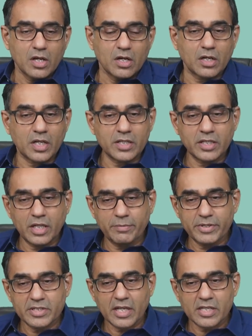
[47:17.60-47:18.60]
Randeep
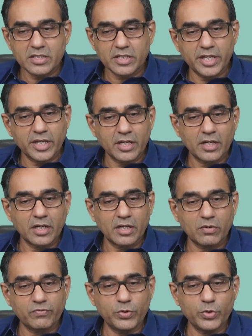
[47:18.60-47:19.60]
is asking
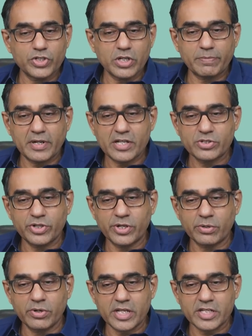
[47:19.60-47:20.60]
future plans to
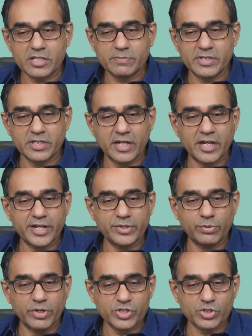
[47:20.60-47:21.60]
include assessments regarding
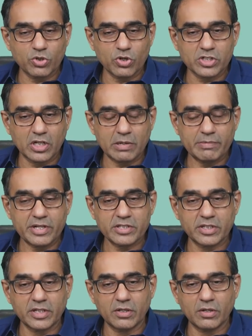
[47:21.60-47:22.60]
US stocks
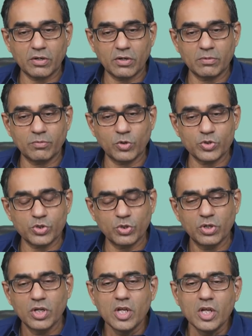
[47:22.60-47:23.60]
recommendation on
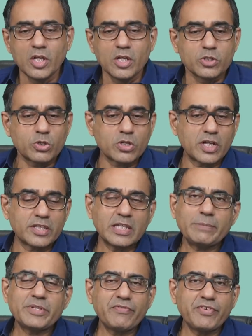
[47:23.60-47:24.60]
Mojo. So
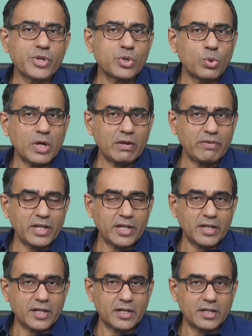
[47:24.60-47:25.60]
Randeep ji, we do have
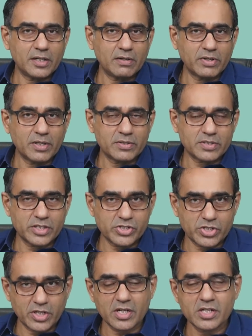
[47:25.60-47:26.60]
our
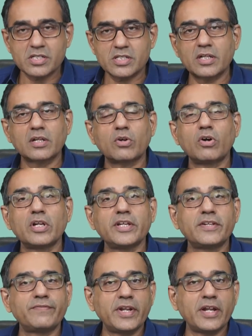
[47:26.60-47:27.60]
sister concern called
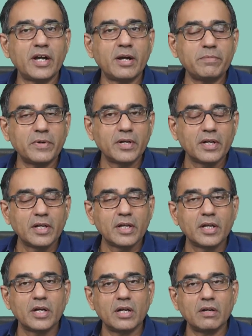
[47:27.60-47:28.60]
InfinHub,
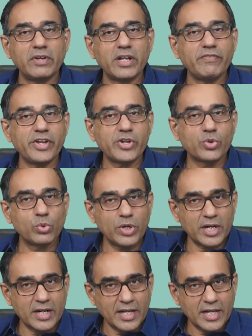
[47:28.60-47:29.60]
where we do
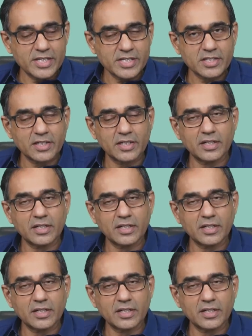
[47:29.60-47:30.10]
analyze